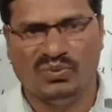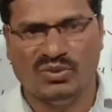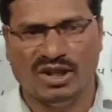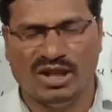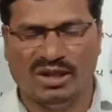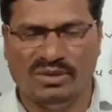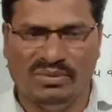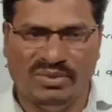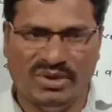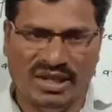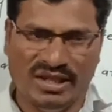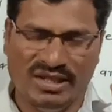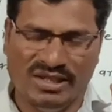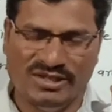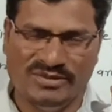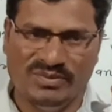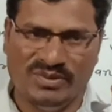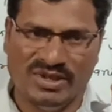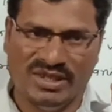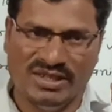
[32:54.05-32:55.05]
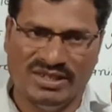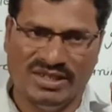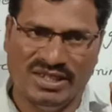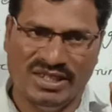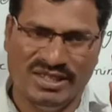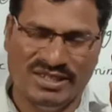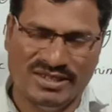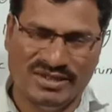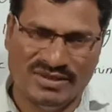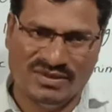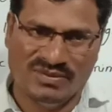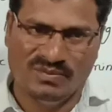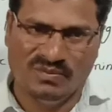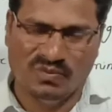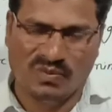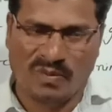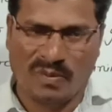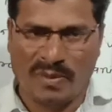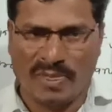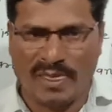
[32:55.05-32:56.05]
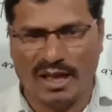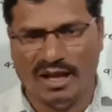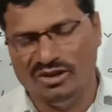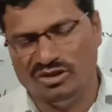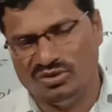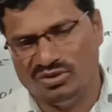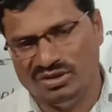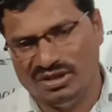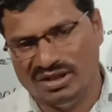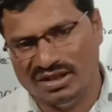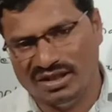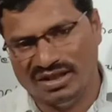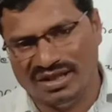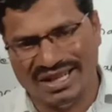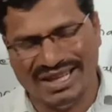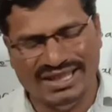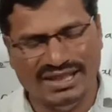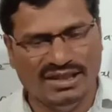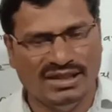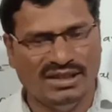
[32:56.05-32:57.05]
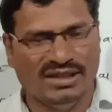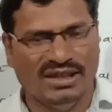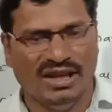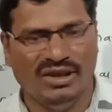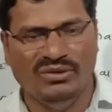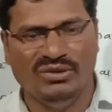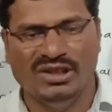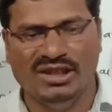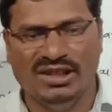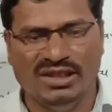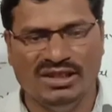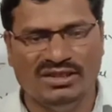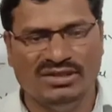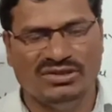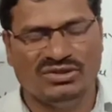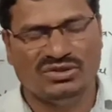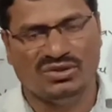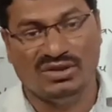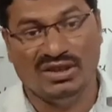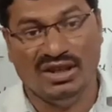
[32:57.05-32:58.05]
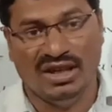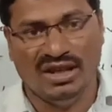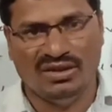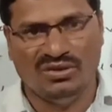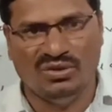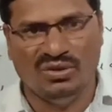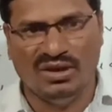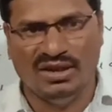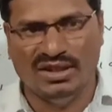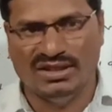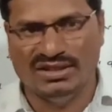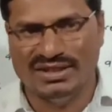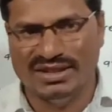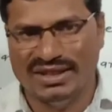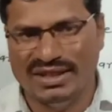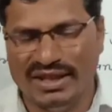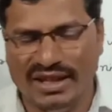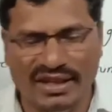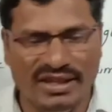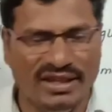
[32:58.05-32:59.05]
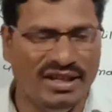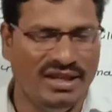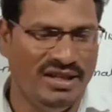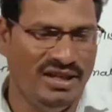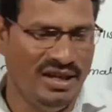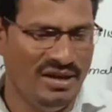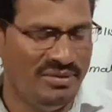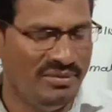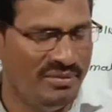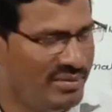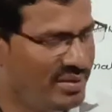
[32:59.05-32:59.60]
Their brain is present into the cranial cavity, so they are called as a craniata.